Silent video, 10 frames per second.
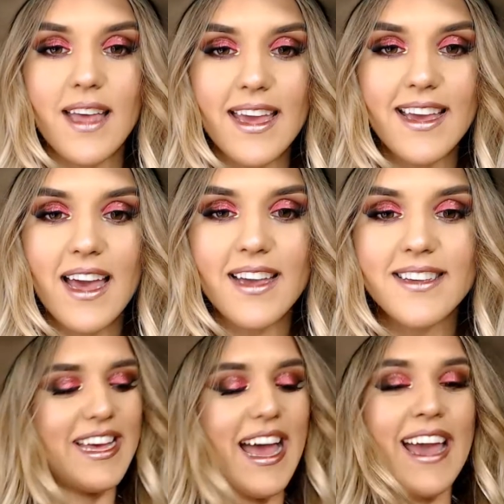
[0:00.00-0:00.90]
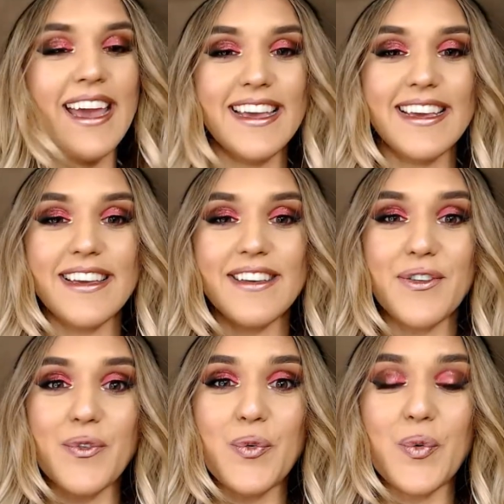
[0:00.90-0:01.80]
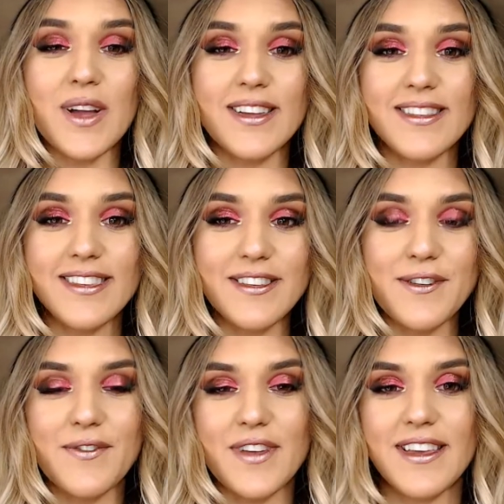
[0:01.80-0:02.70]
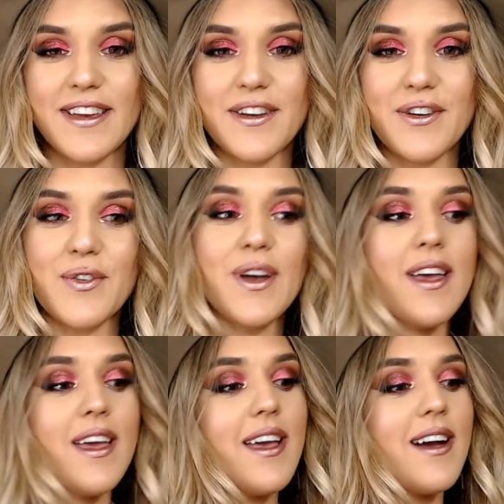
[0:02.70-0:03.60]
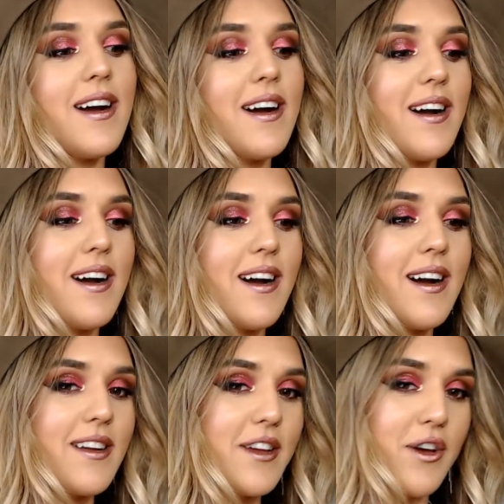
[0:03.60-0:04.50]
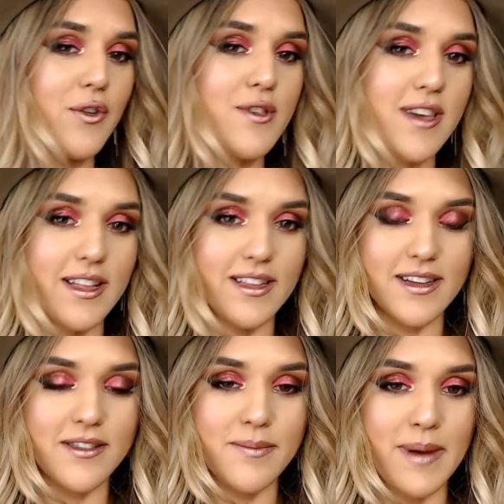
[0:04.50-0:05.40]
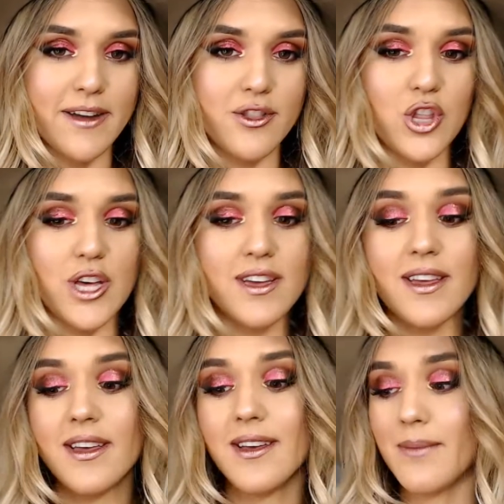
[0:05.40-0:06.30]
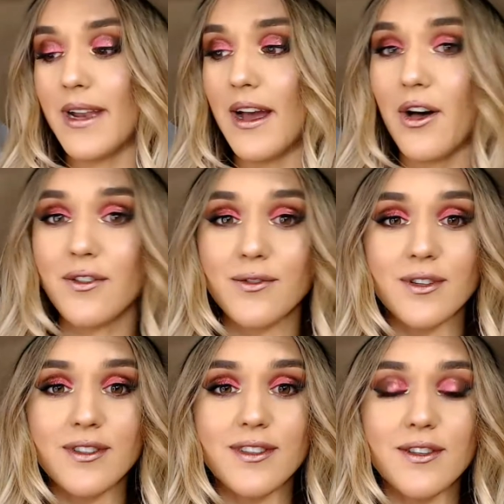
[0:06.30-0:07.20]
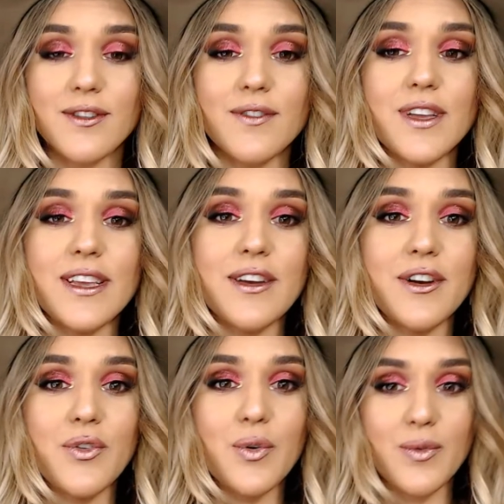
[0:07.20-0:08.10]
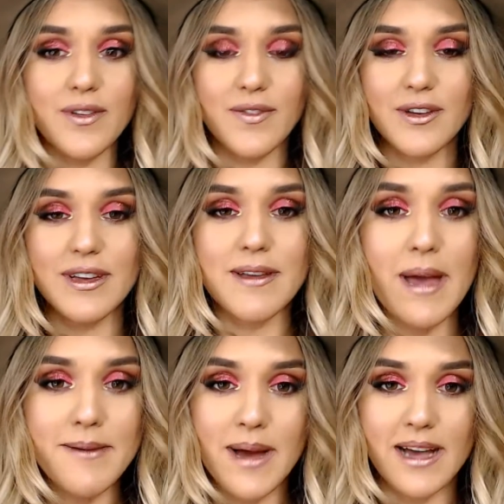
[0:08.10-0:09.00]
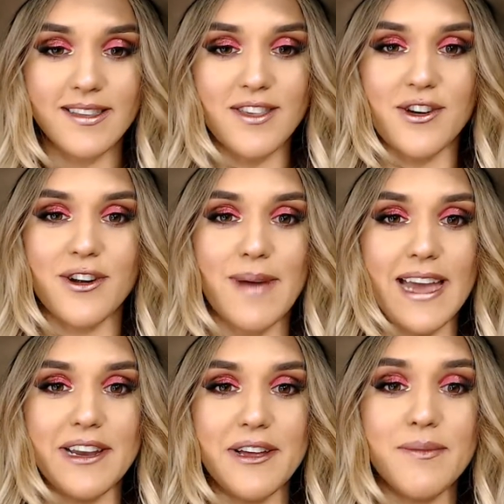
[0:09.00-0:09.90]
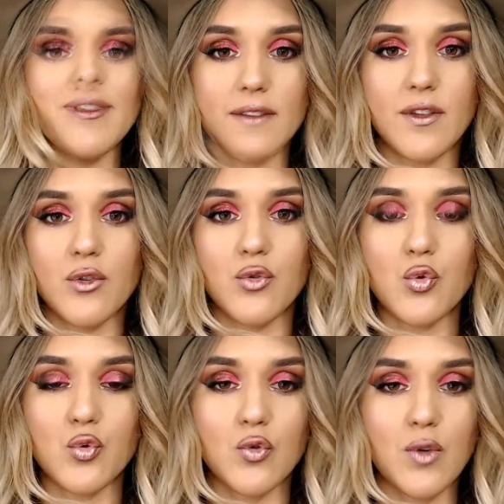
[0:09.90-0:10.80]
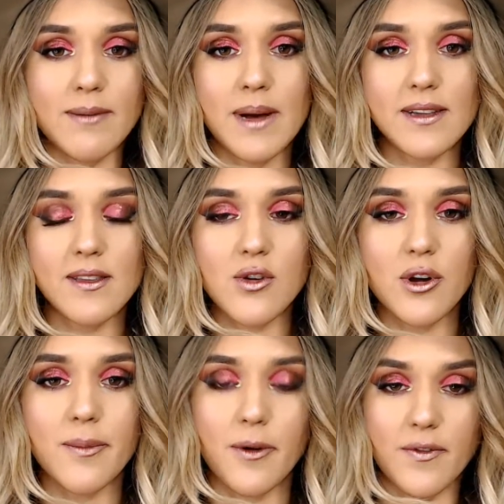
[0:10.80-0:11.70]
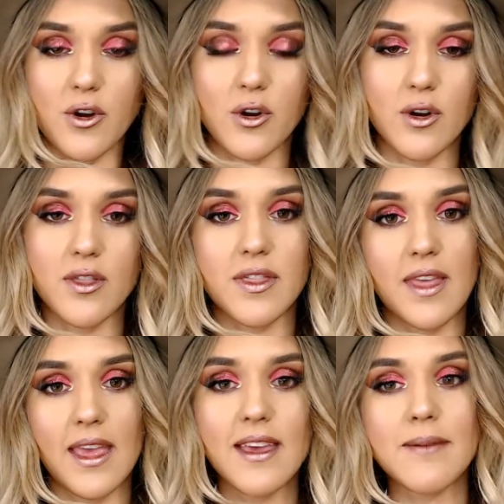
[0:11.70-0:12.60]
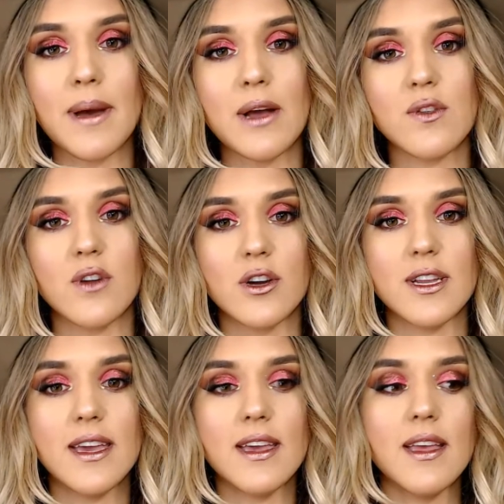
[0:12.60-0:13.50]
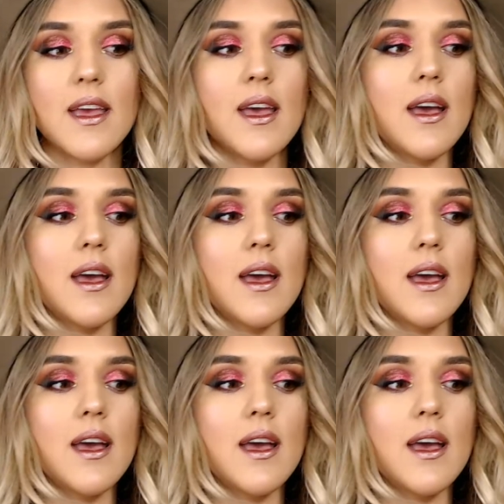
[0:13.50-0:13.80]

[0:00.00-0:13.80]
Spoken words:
Hey guys, I wanted to do a video on a Coachella inspired look, but I also wanted to do a video reviewing my Boxycharm items. If you do have Boxycharm or if you're thinking about starting it,